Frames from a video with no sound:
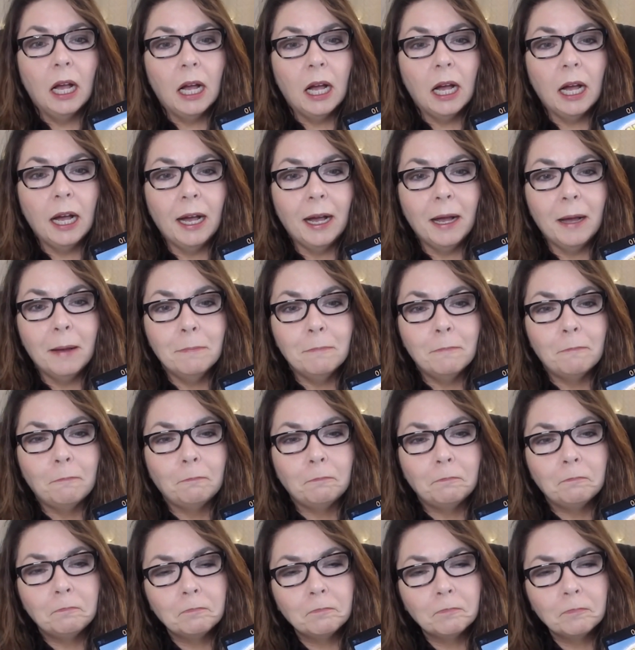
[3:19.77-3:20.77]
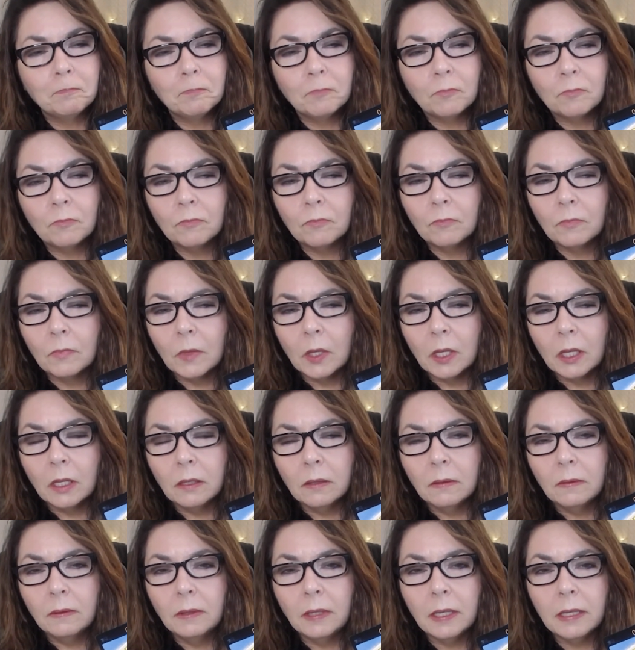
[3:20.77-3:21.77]
Um,
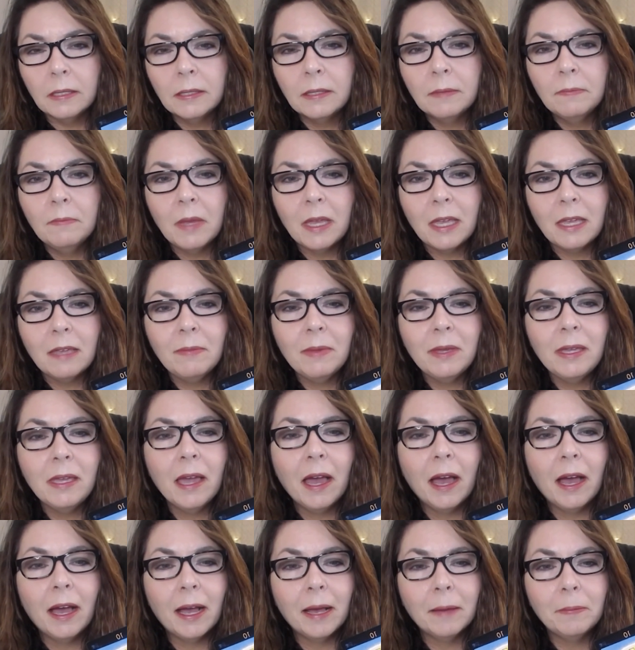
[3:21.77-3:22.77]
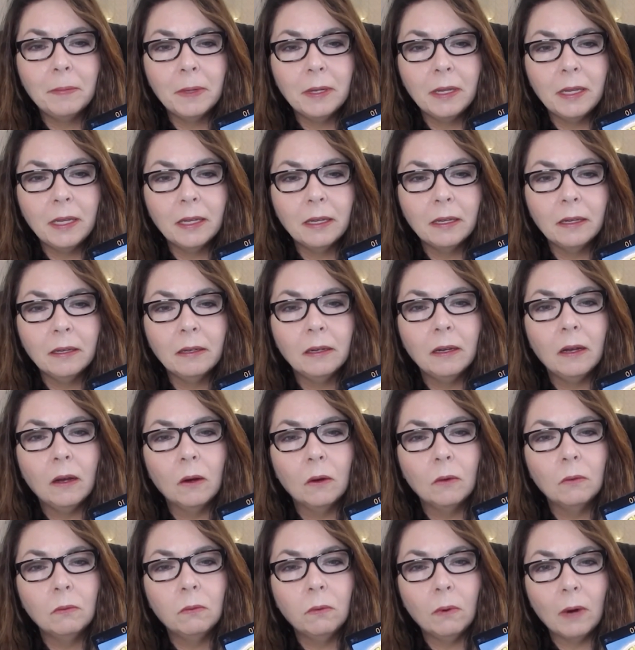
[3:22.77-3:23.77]
this may be happening
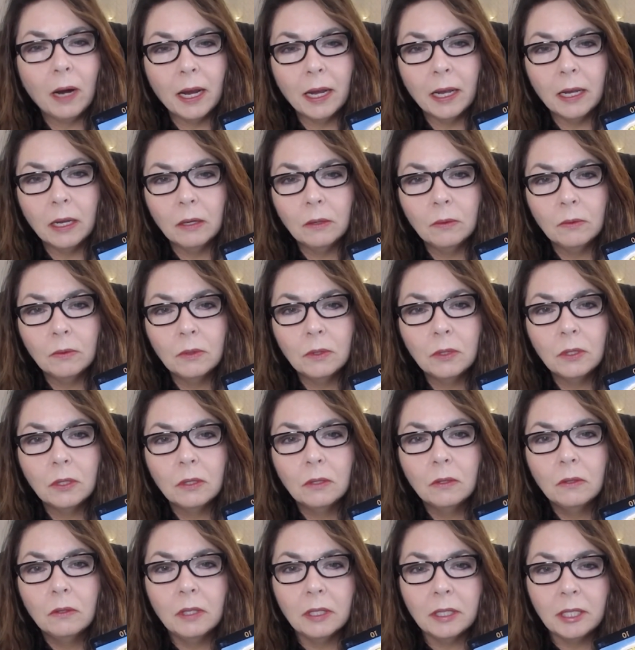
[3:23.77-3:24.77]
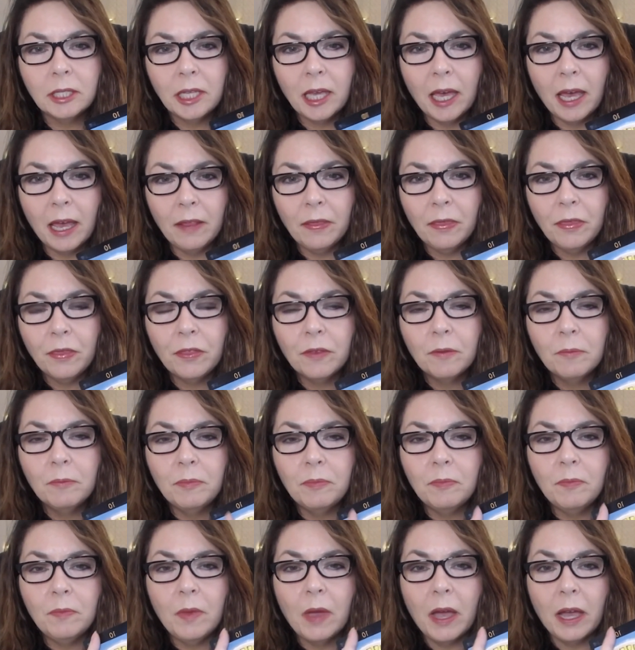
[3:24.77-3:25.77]
around the 10th.
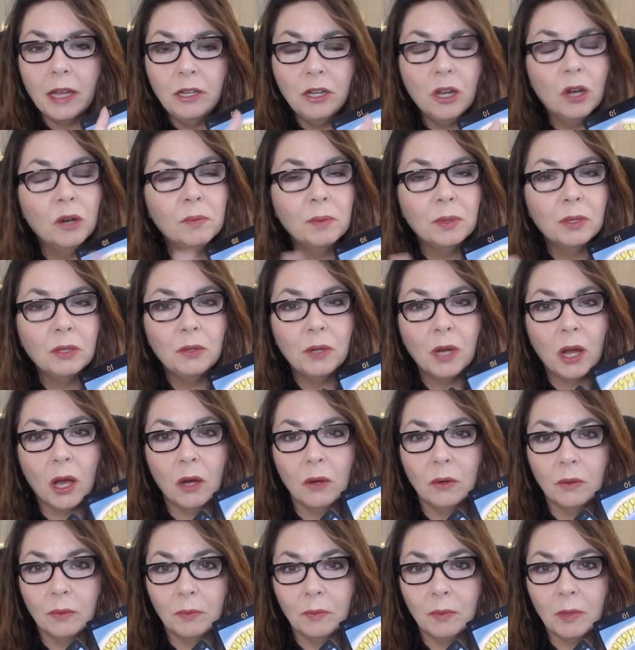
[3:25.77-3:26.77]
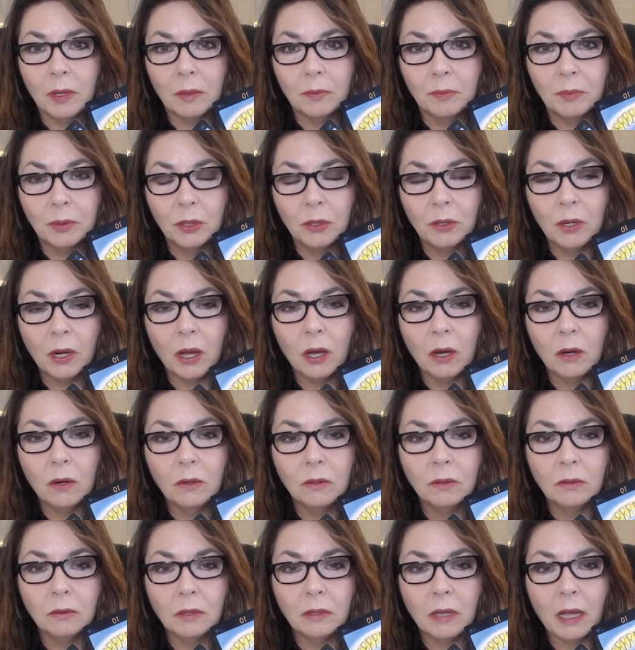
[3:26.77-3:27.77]
I know Pluto
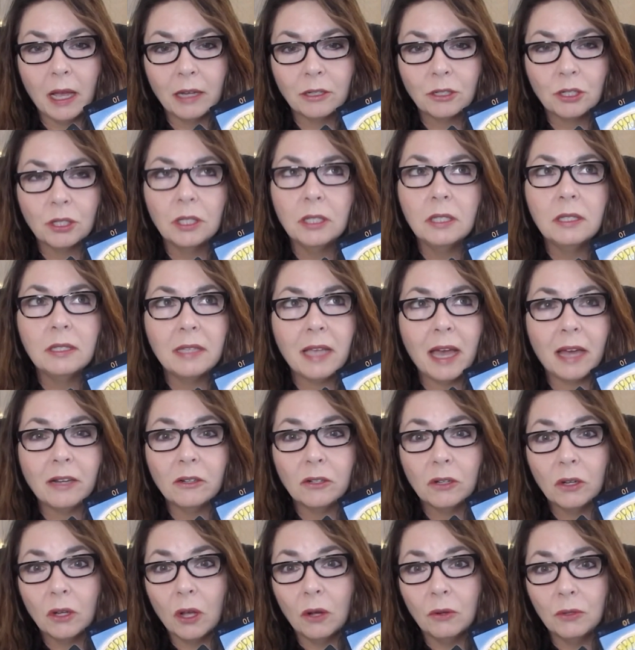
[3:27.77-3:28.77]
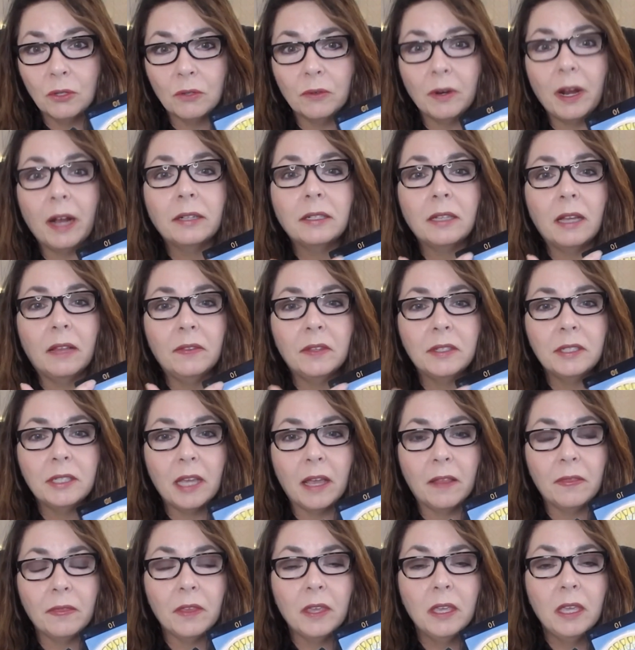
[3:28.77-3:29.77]
Pluto actually Saturn will go direct on the 10th.